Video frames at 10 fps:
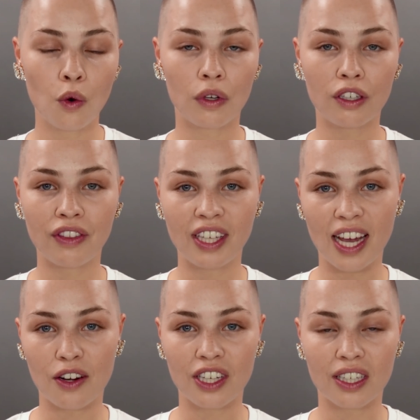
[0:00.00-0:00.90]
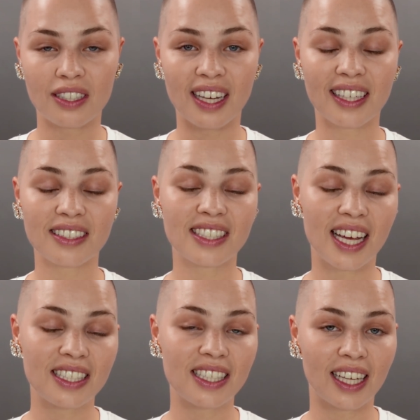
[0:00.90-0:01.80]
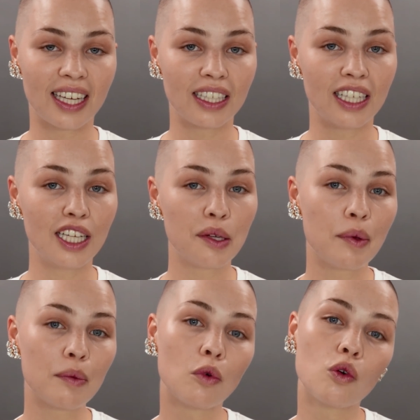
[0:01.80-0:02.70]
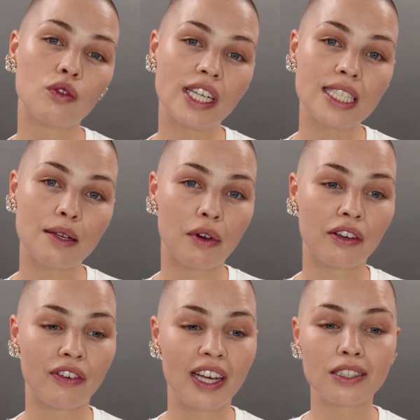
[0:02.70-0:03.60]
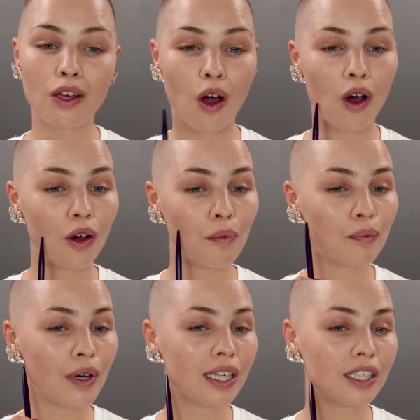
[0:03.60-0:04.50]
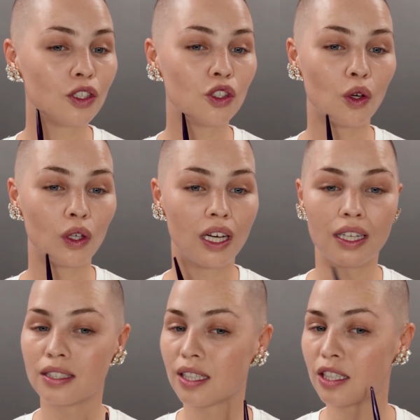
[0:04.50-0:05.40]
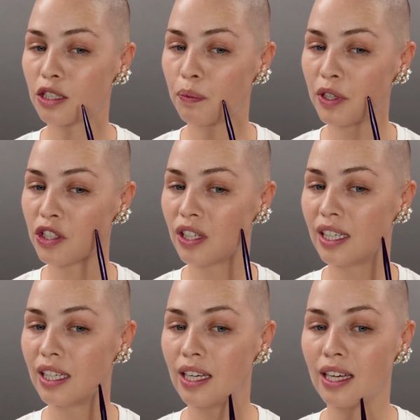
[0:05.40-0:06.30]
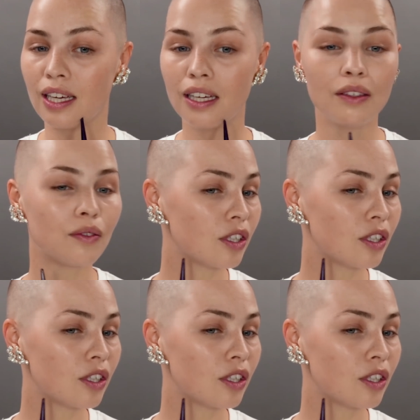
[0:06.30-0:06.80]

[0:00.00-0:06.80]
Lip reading: One of the areas that tends to get a little bit more red in my face are my jaw lines, and especially here.